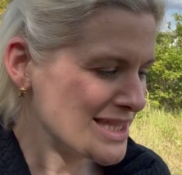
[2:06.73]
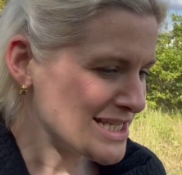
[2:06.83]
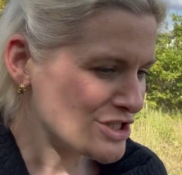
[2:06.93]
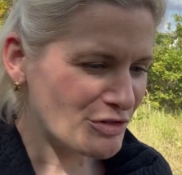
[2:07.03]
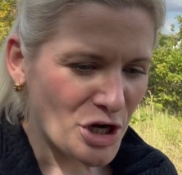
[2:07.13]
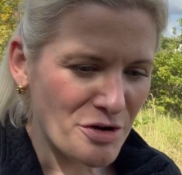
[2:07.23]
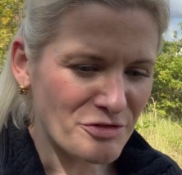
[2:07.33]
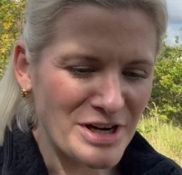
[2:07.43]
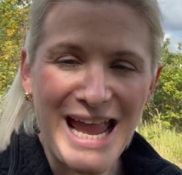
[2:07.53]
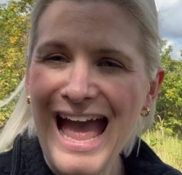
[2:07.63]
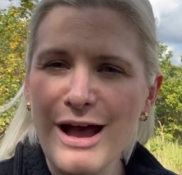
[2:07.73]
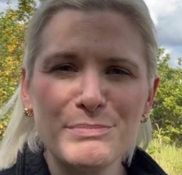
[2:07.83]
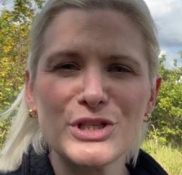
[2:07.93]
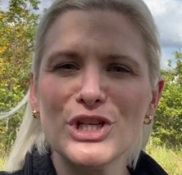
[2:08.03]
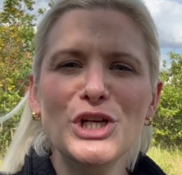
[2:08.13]
this recovery
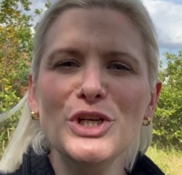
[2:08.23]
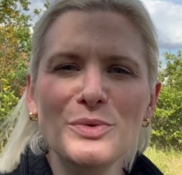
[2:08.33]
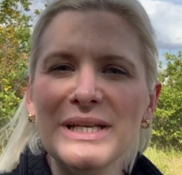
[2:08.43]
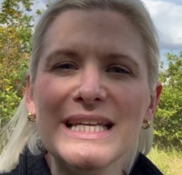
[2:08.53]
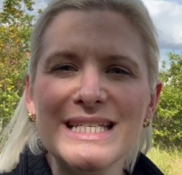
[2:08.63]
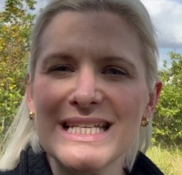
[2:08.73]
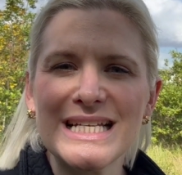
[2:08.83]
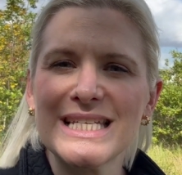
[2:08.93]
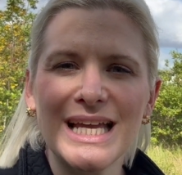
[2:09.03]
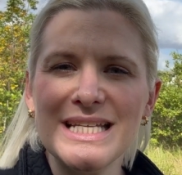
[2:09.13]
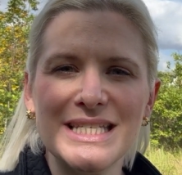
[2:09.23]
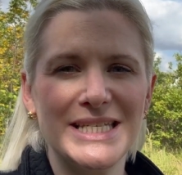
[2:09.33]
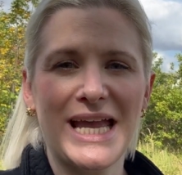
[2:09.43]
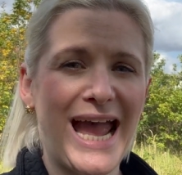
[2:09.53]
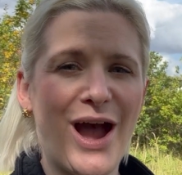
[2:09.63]
absolutely dictated
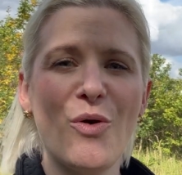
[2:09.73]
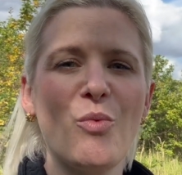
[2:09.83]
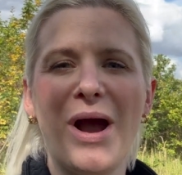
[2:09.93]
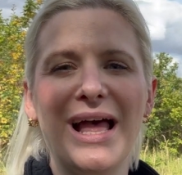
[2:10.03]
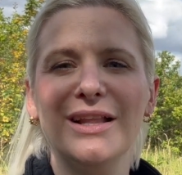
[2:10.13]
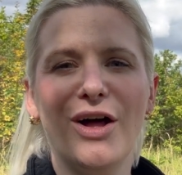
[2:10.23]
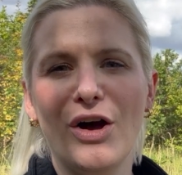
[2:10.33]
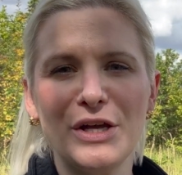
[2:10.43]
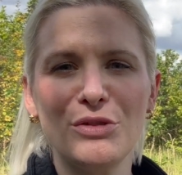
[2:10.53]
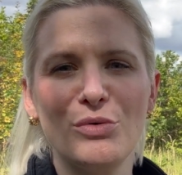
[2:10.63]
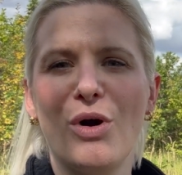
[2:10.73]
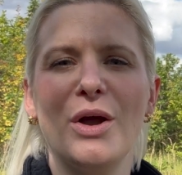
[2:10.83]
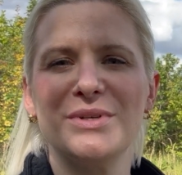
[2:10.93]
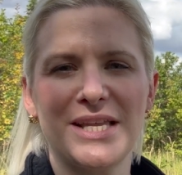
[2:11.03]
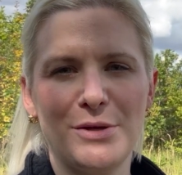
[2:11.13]
how well I thought I
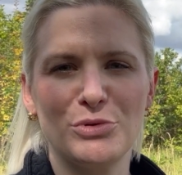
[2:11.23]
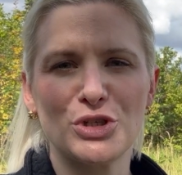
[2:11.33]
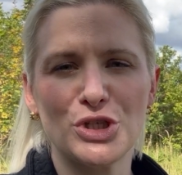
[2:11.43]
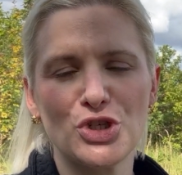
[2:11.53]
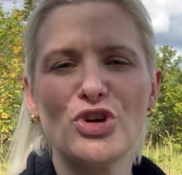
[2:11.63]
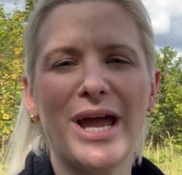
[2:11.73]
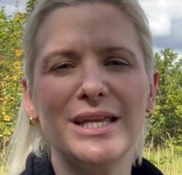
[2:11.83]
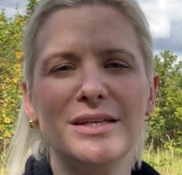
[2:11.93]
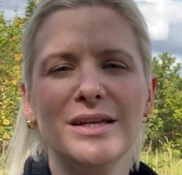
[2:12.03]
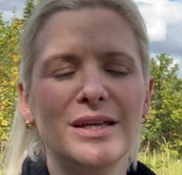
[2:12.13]
was able to strain